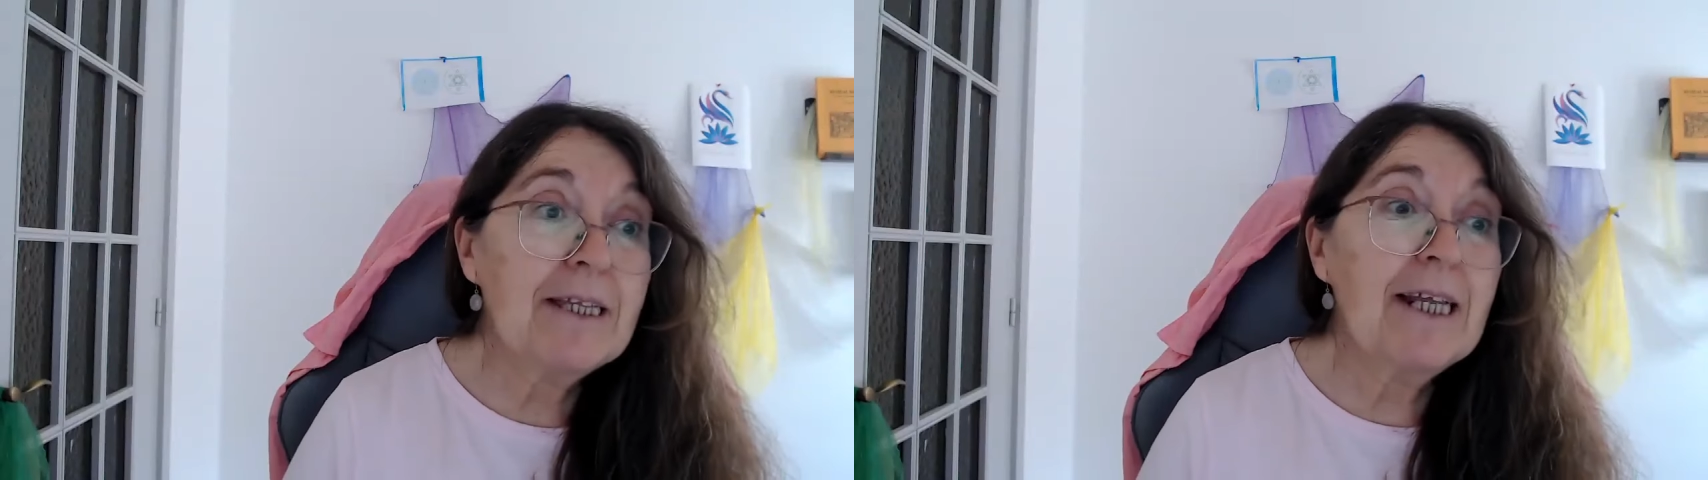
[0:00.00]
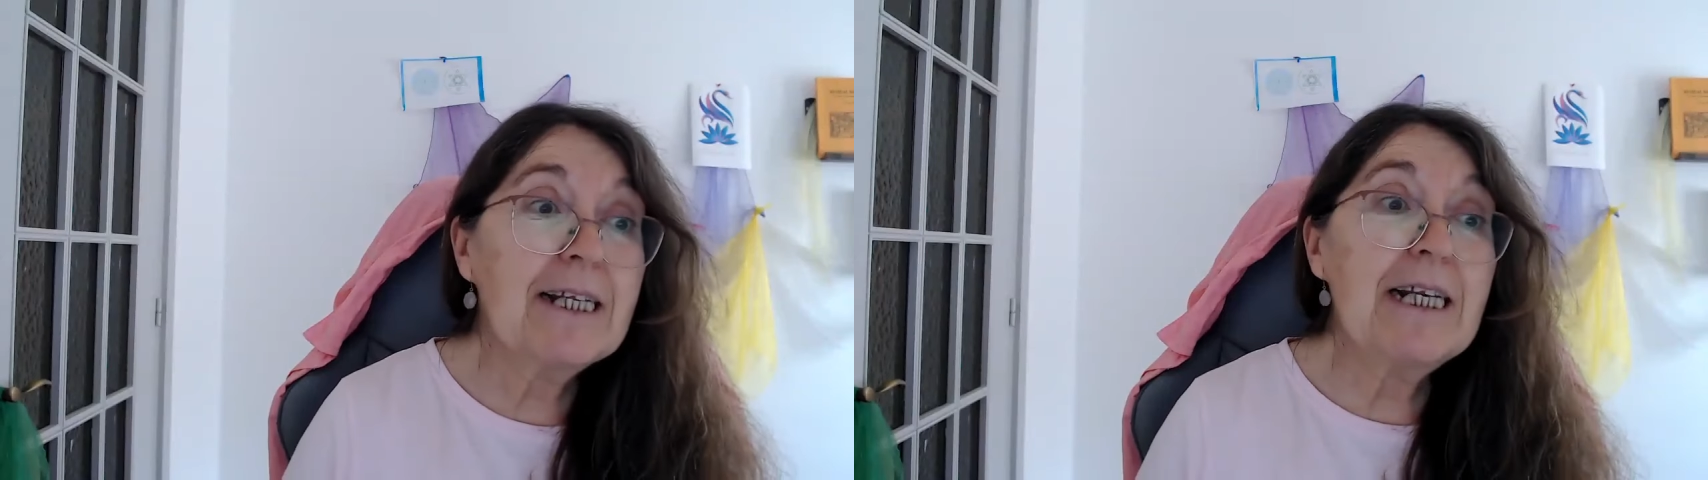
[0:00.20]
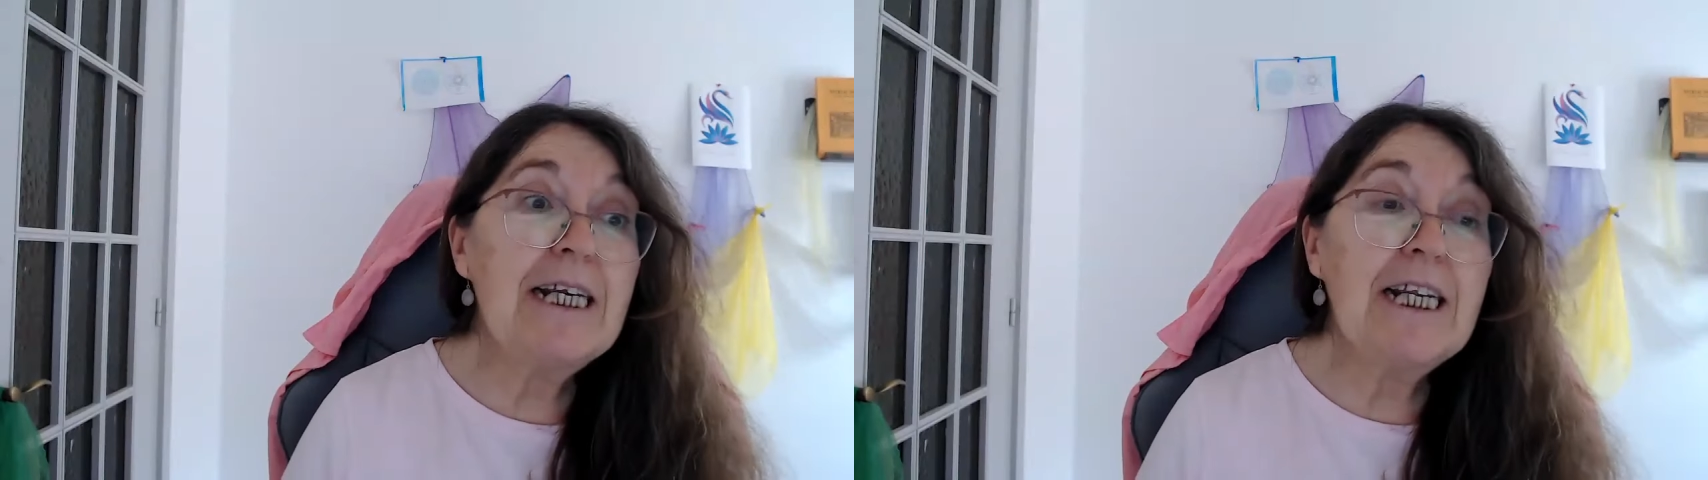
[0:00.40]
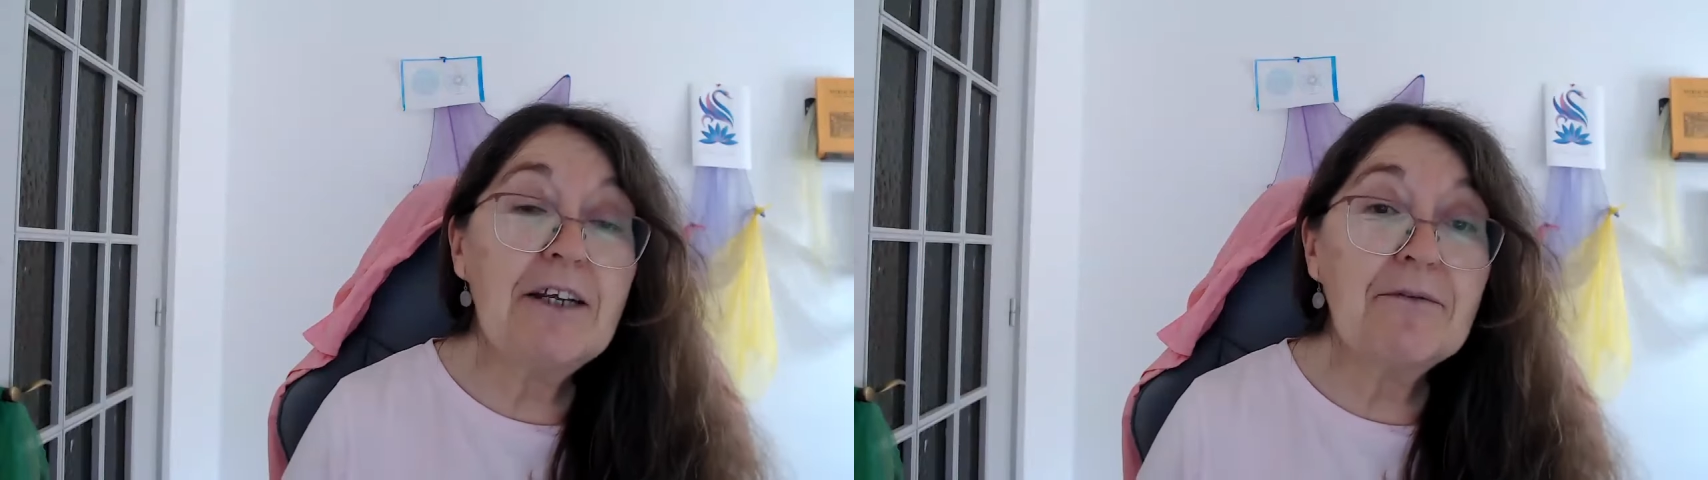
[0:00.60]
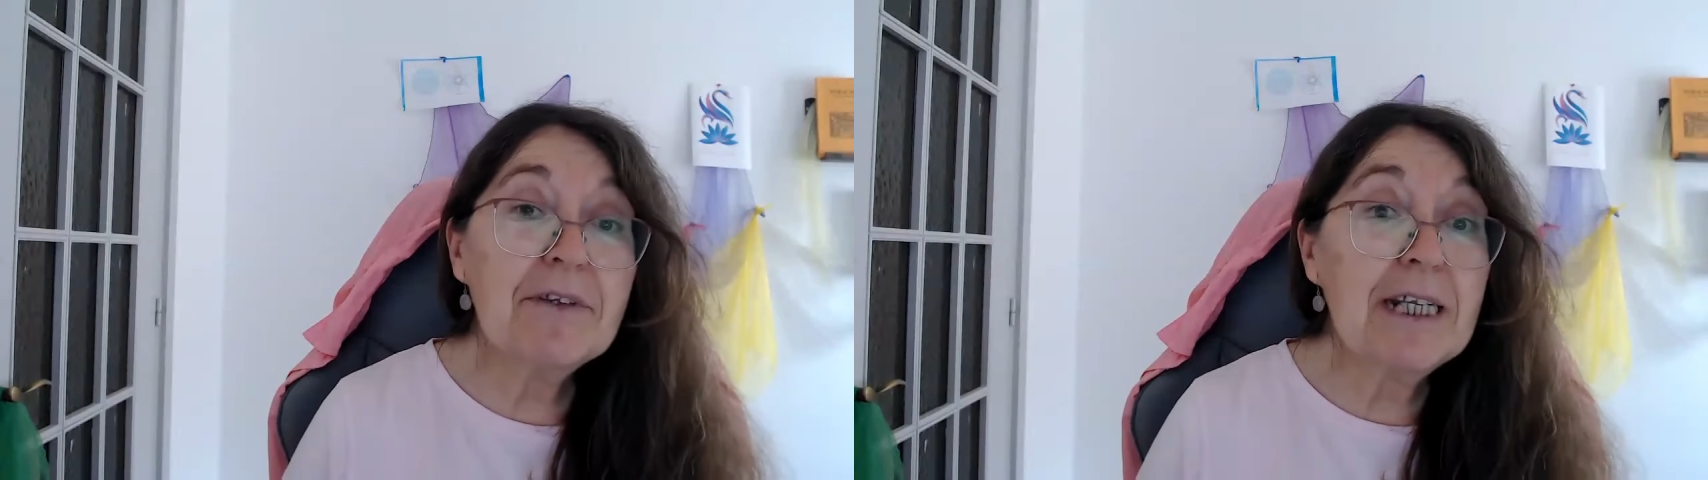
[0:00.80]
that
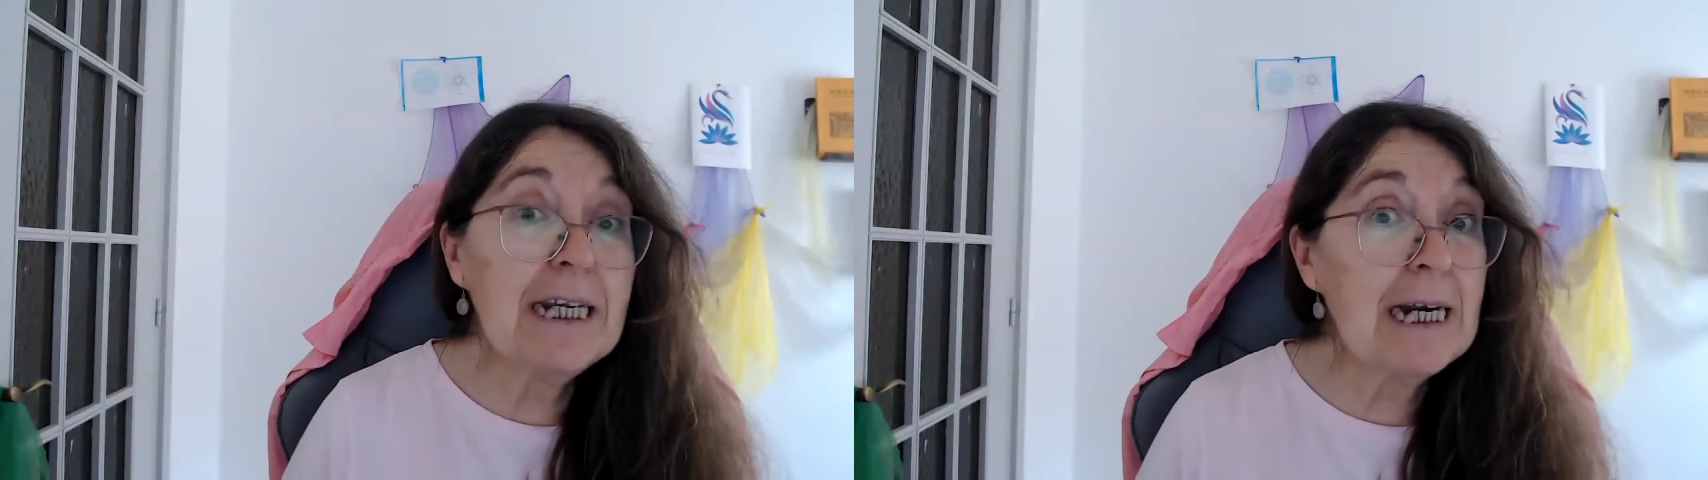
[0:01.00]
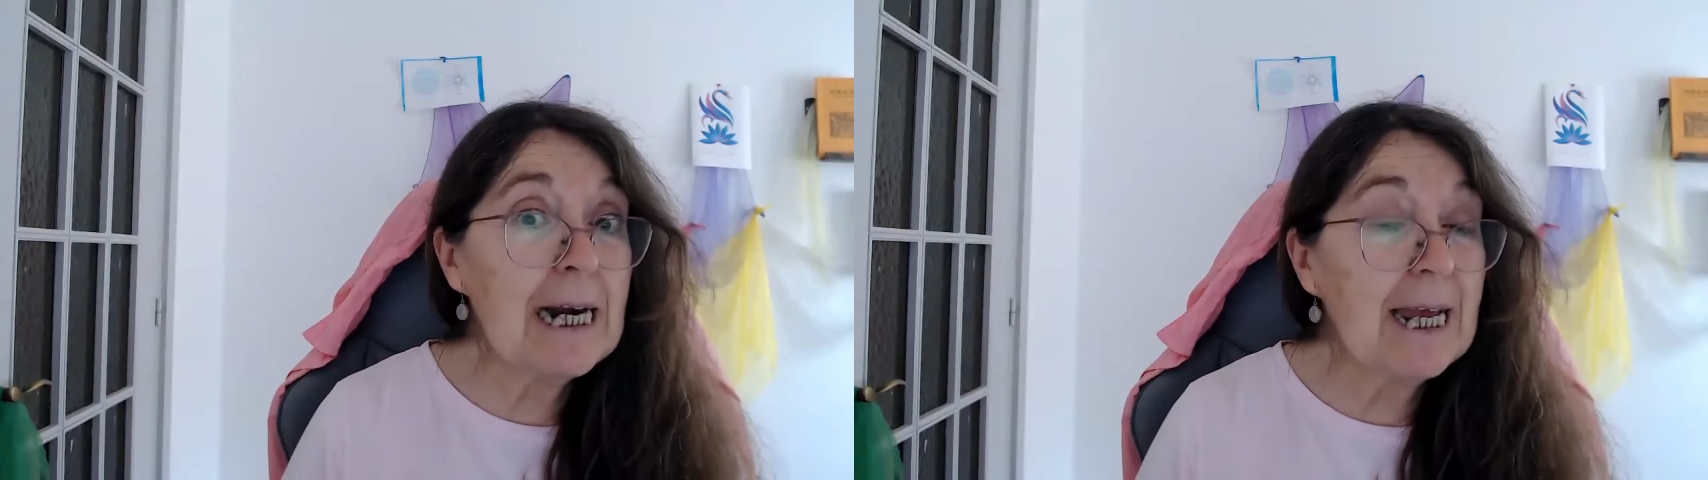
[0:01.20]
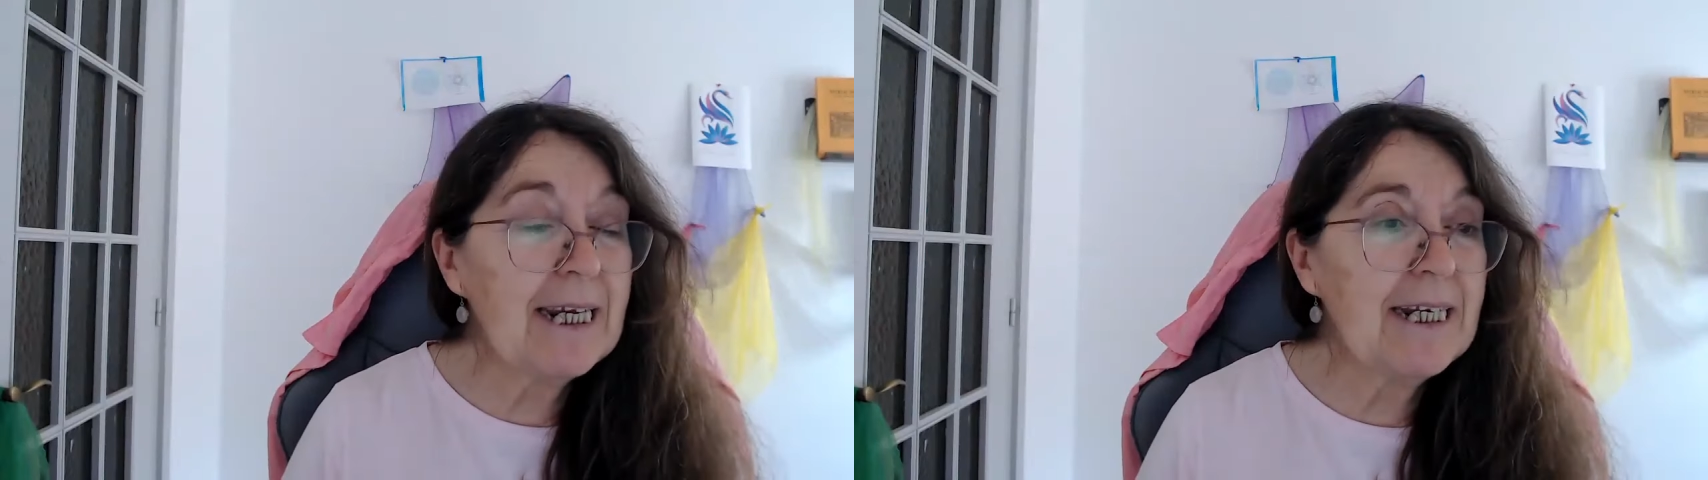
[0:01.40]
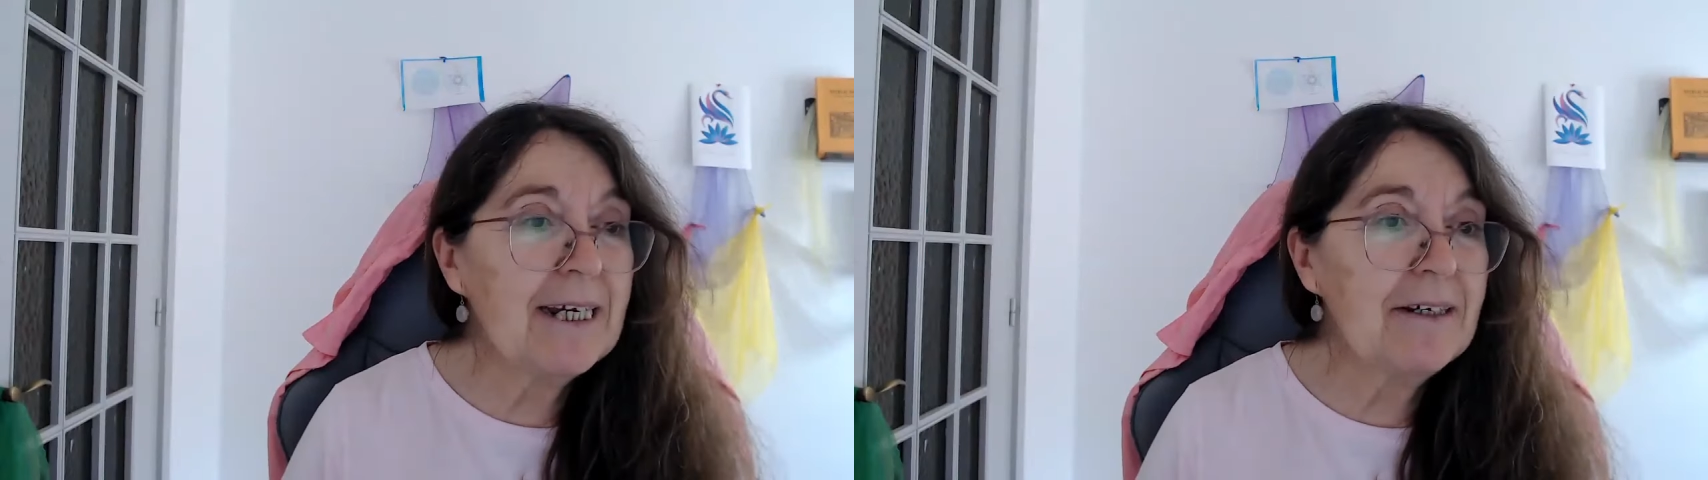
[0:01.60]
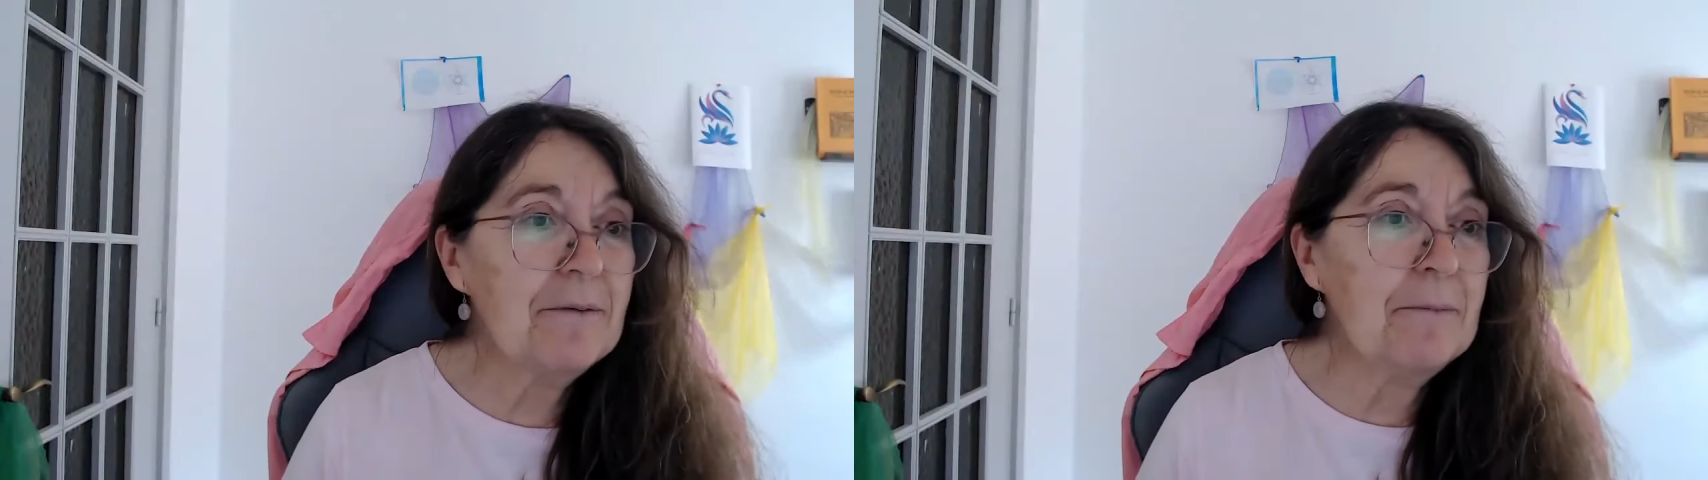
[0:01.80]
lived in
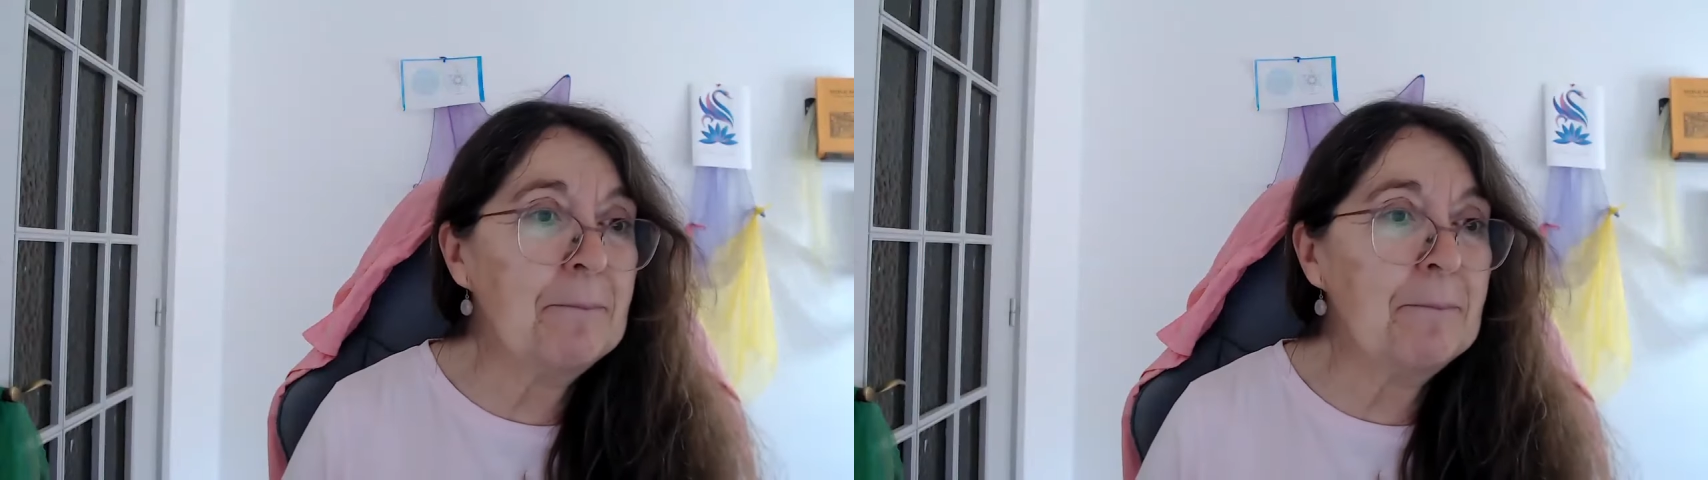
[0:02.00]
Lida